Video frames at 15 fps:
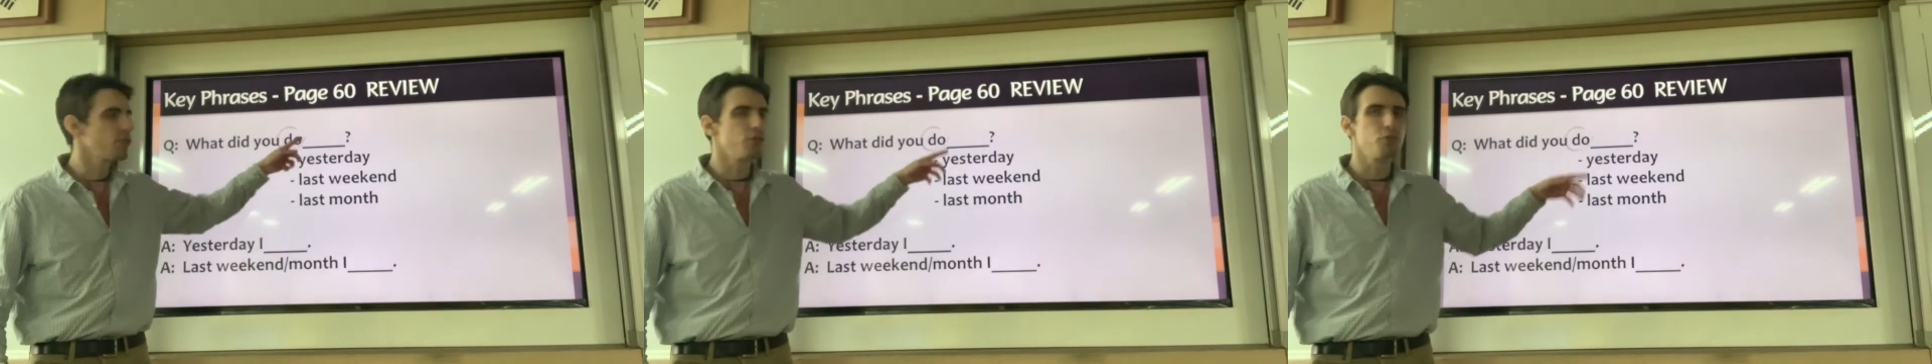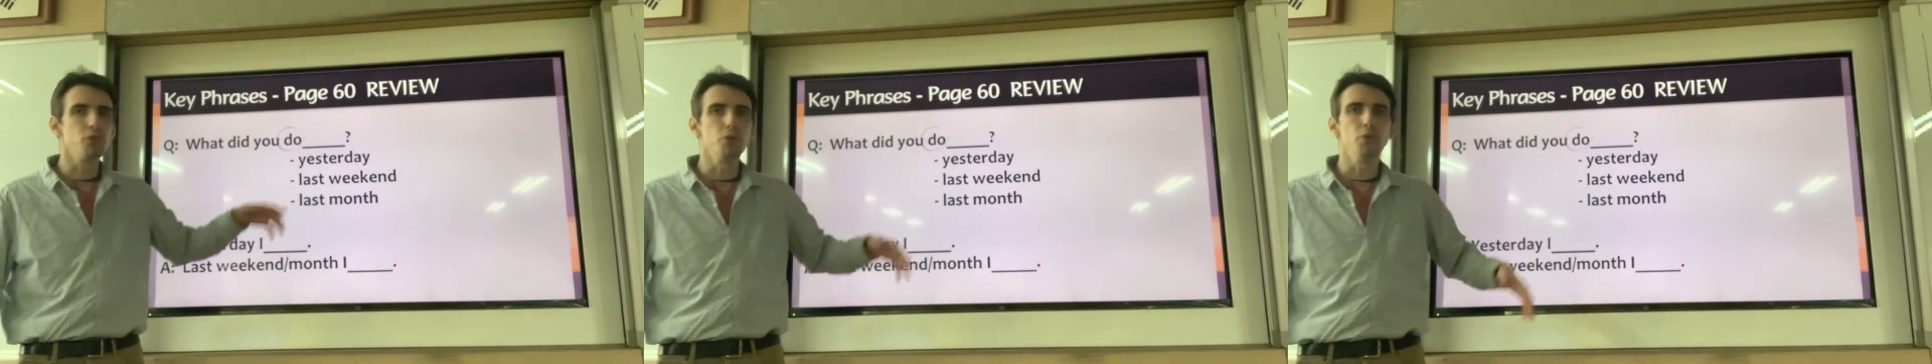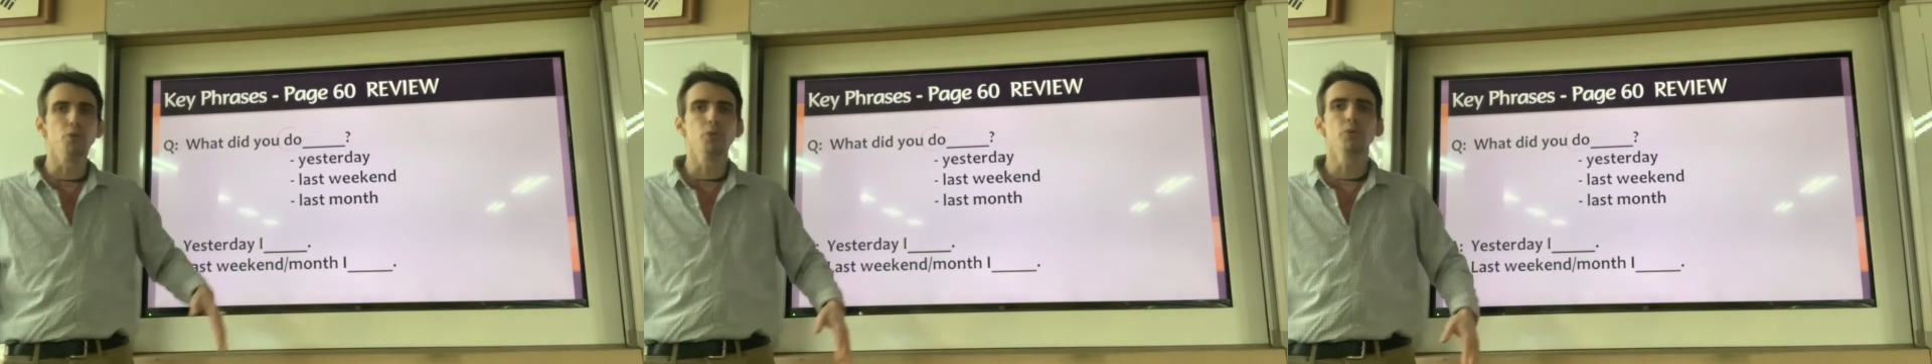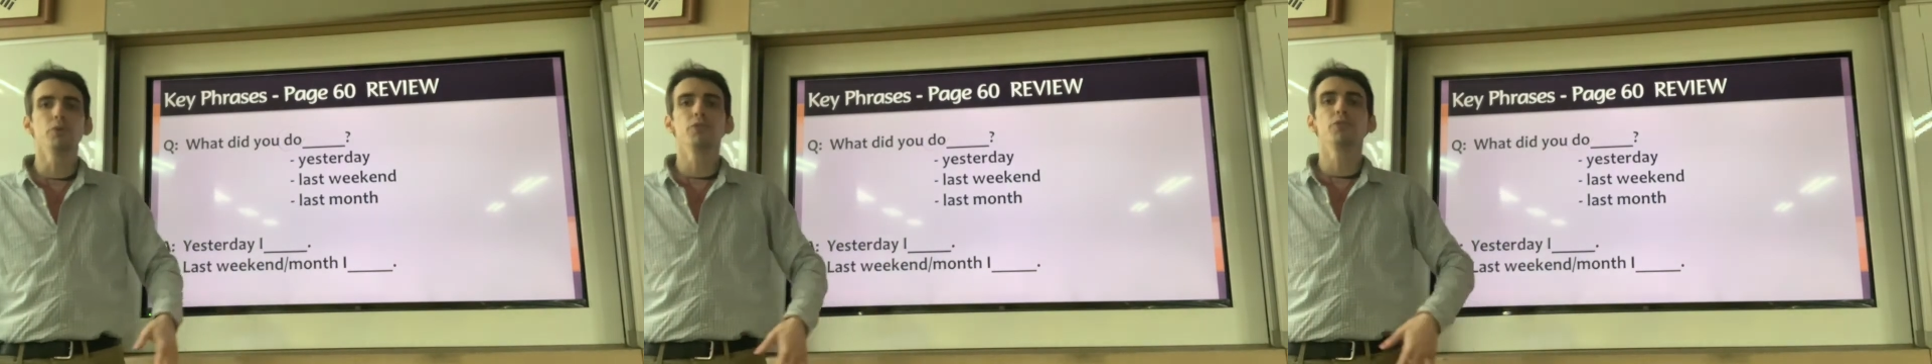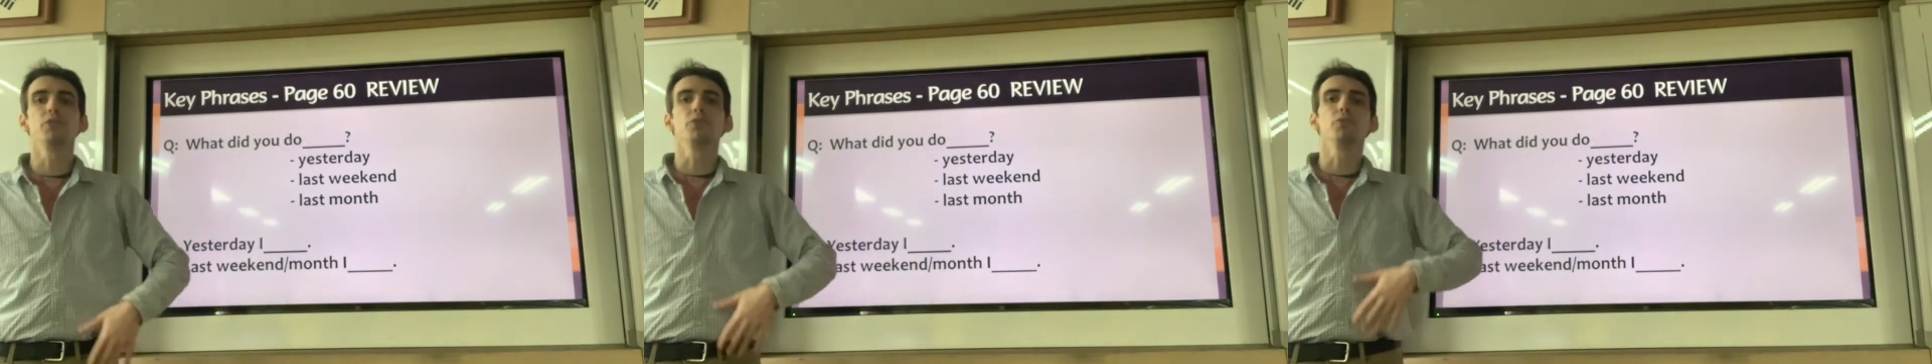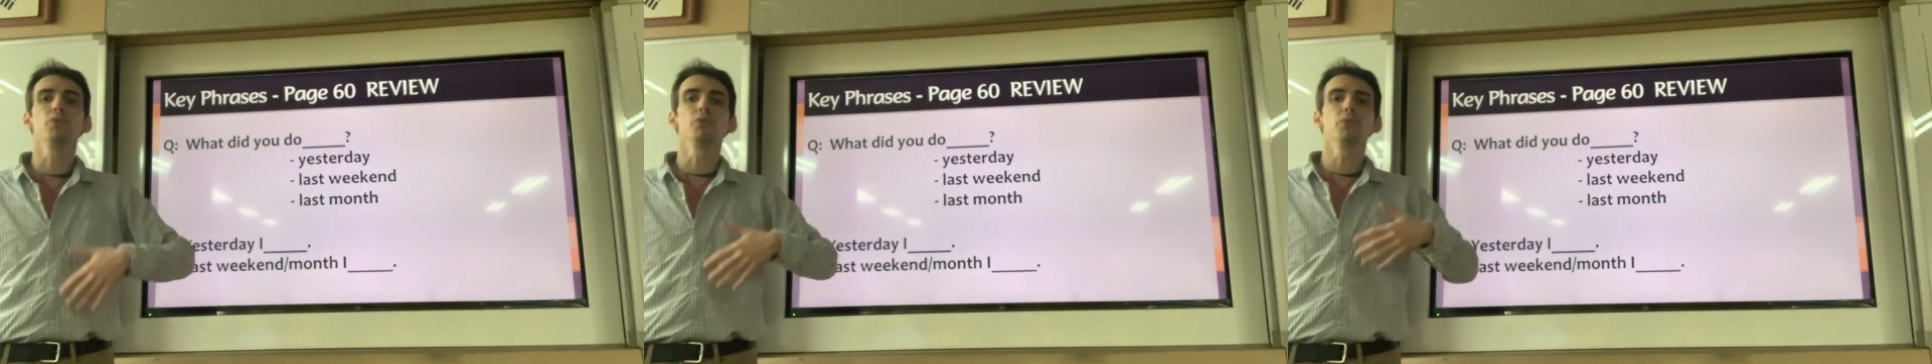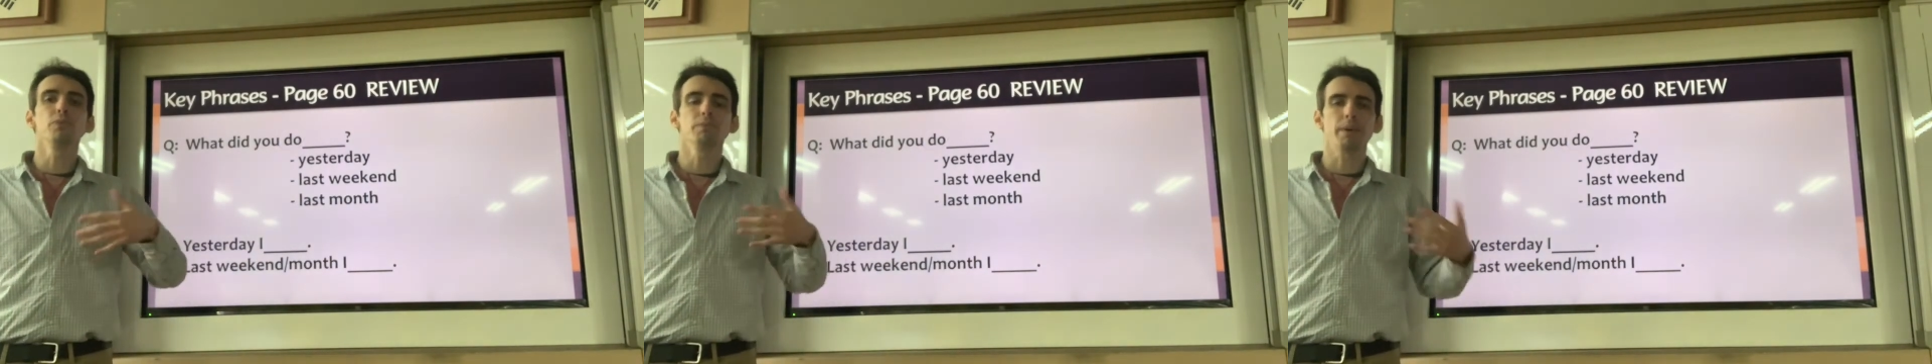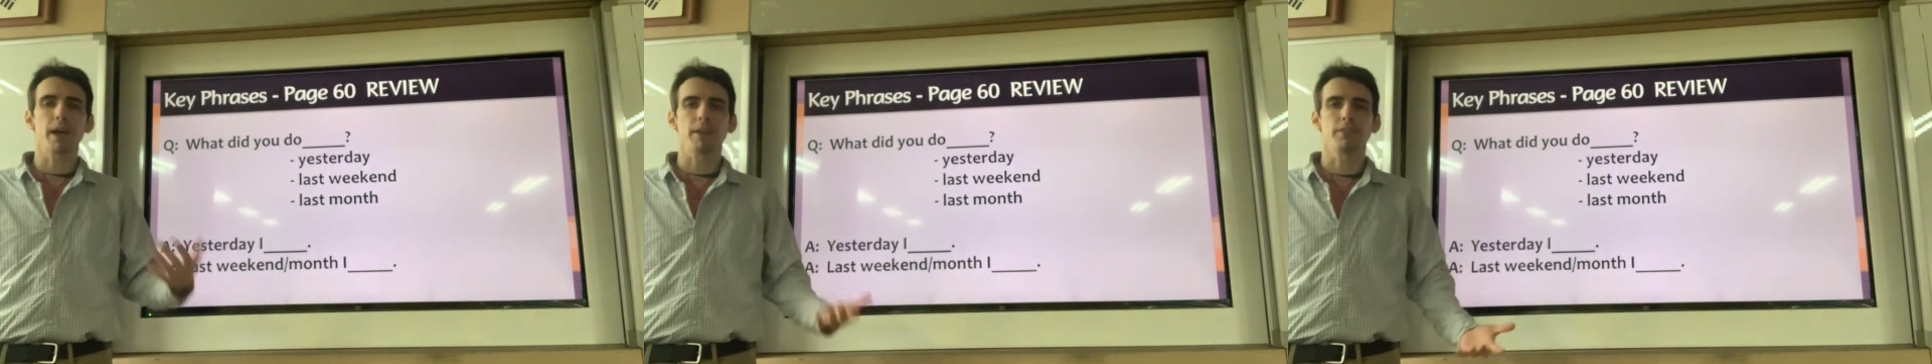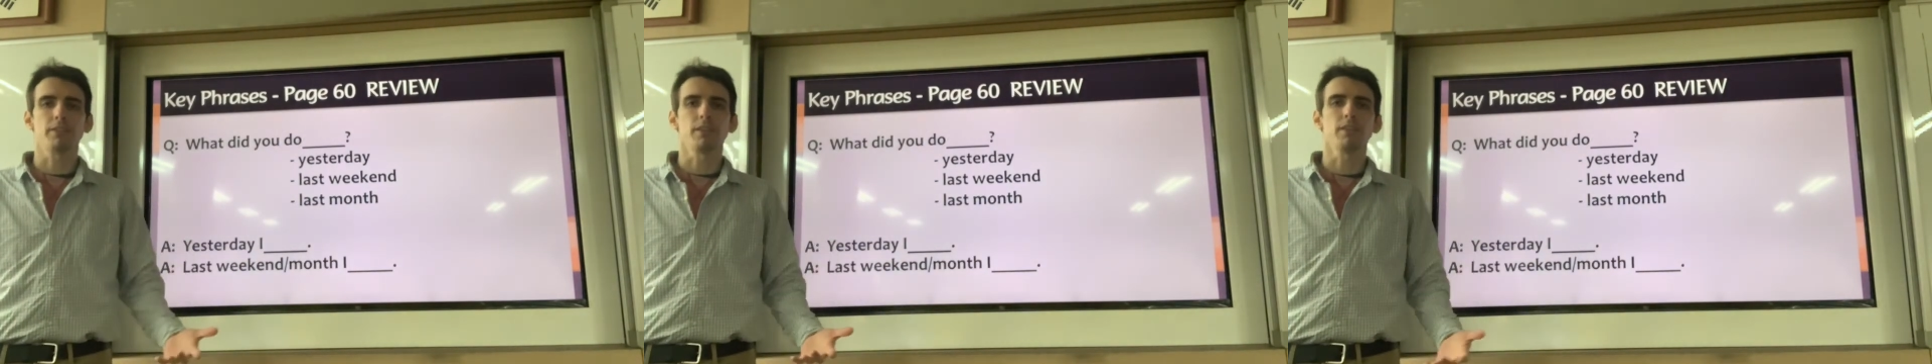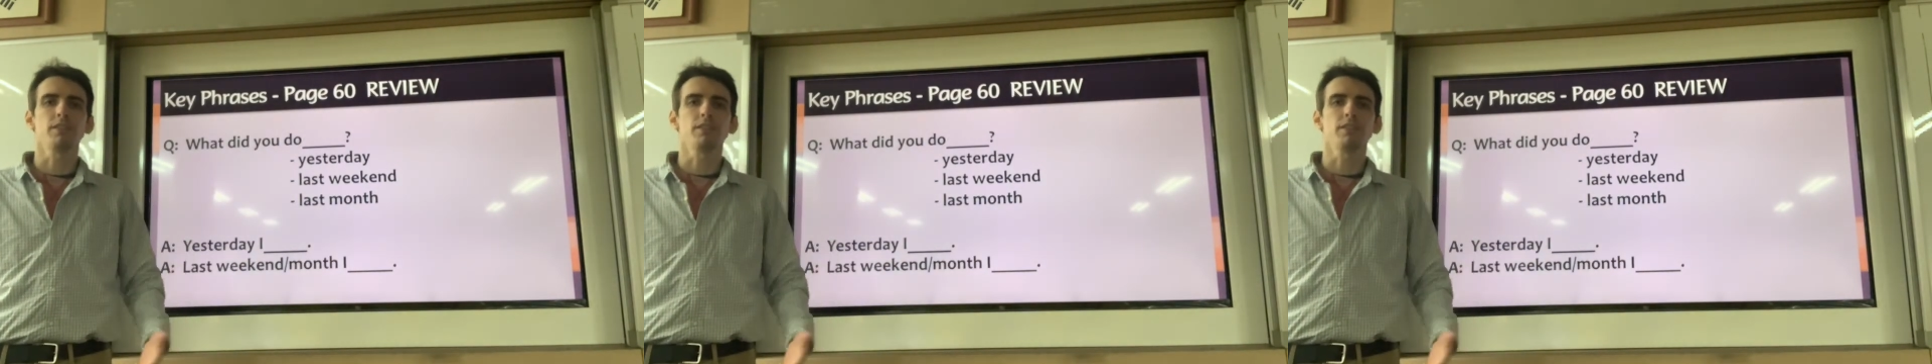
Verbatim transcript: do to past tense,